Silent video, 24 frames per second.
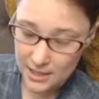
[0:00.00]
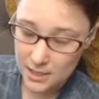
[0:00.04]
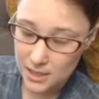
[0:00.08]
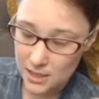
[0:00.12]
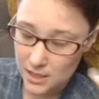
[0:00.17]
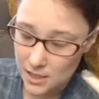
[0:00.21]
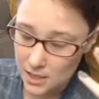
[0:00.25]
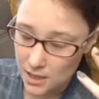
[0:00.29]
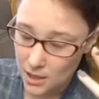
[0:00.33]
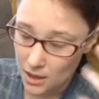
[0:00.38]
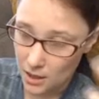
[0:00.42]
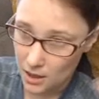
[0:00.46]
and
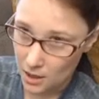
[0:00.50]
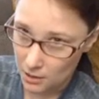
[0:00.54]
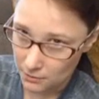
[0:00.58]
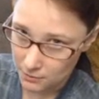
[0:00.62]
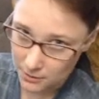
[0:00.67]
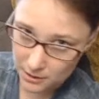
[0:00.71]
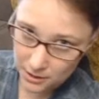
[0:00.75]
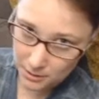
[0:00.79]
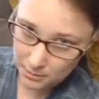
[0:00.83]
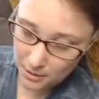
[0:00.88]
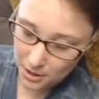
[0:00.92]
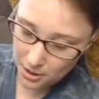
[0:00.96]
is
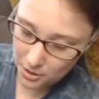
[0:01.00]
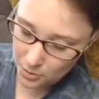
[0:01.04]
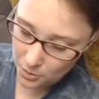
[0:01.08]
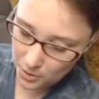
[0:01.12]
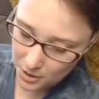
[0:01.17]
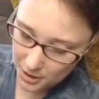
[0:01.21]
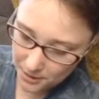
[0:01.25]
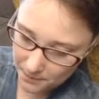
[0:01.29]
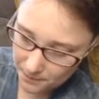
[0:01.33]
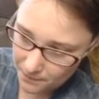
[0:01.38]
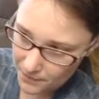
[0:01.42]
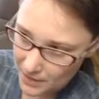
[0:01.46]
lovely, by the
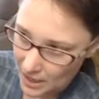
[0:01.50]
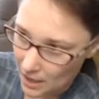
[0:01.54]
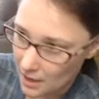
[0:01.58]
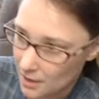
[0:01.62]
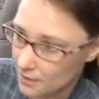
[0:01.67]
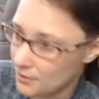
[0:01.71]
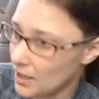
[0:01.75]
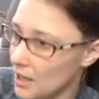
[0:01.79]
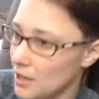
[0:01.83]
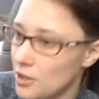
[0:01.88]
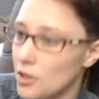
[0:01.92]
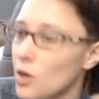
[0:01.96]
way. I
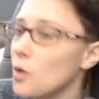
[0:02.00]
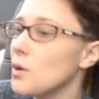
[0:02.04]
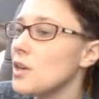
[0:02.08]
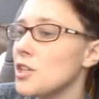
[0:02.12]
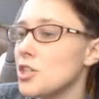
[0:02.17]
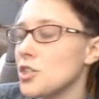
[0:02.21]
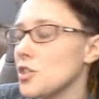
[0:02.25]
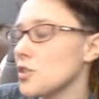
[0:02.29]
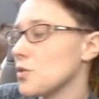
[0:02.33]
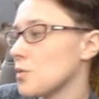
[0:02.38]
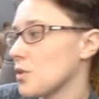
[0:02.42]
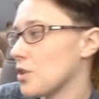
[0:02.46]
have had no
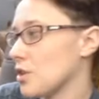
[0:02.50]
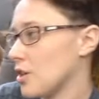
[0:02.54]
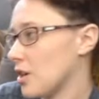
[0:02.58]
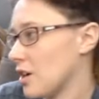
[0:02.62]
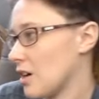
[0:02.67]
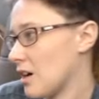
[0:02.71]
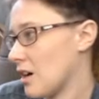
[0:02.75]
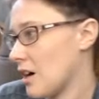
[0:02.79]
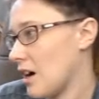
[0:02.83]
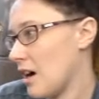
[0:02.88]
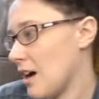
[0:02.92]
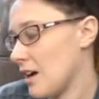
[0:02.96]
issues with
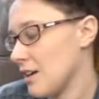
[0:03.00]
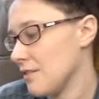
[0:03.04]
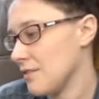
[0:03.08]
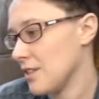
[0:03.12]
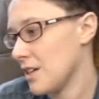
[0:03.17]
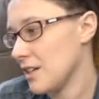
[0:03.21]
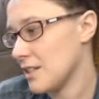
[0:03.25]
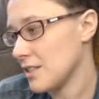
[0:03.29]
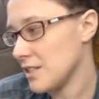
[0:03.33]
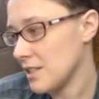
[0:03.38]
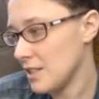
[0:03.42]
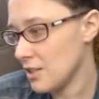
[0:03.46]
her. I have
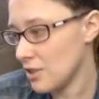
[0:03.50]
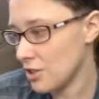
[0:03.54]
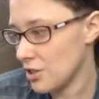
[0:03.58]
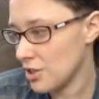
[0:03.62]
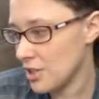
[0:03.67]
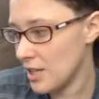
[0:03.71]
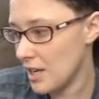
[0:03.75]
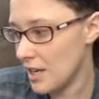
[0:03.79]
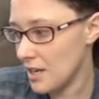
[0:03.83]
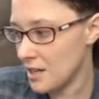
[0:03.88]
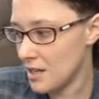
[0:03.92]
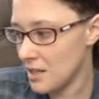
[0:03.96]
not seen her
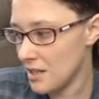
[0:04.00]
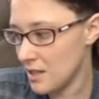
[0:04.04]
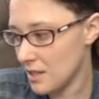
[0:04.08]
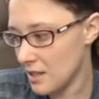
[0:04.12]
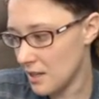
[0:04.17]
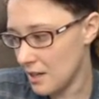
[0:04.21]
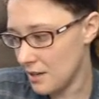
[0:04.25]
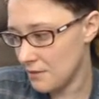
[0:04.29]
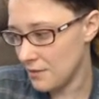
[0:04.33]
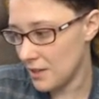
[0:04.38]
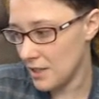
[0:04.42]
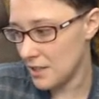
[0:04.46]
say anything
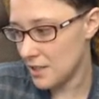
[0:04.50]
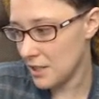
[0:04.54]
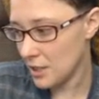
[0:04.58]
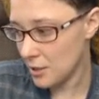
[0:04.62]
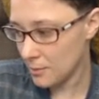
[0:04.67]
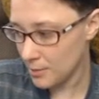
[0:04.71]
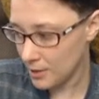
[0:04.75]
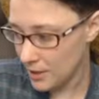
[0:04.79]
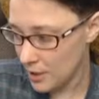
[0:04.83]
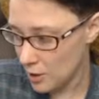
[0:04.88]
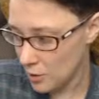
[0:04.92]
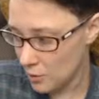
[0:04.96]
that I find
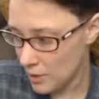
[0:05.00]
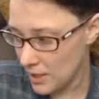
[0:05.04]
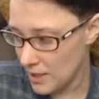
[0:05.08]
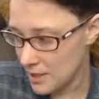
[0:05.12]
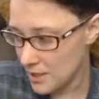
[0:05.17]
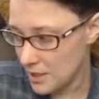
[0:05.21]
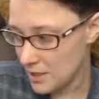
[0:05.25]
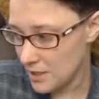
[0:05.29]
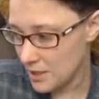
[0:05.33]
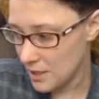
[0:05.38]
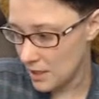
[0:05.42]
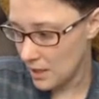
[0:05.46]
terribly
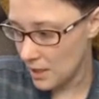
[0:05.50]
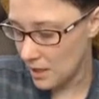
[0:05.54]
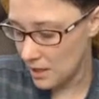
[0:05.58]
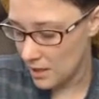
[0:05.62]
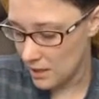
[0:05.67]
outrageous,